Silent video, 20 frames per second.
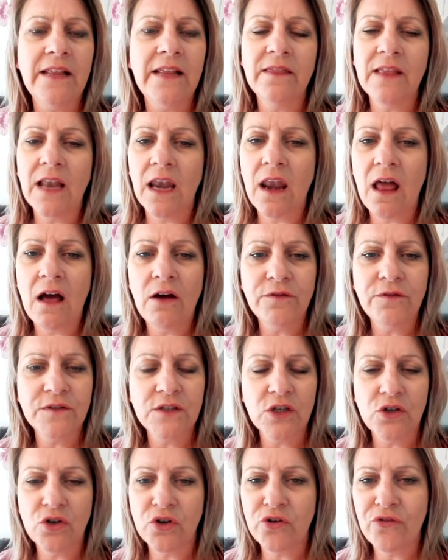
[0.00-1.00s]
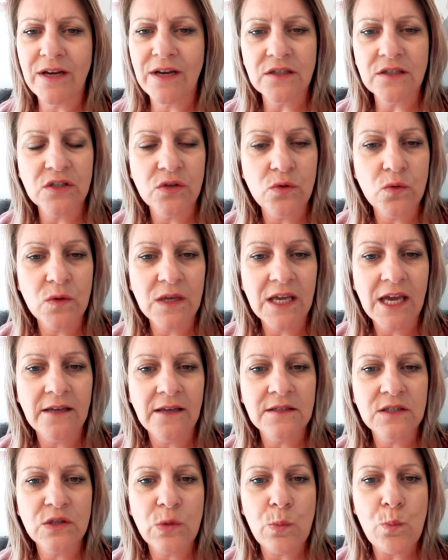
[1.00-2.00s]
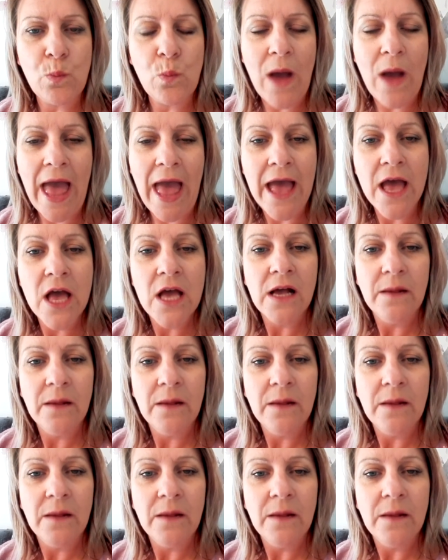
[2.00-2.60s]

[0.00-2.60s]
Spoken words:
in the loft, or in a suitcase somewhere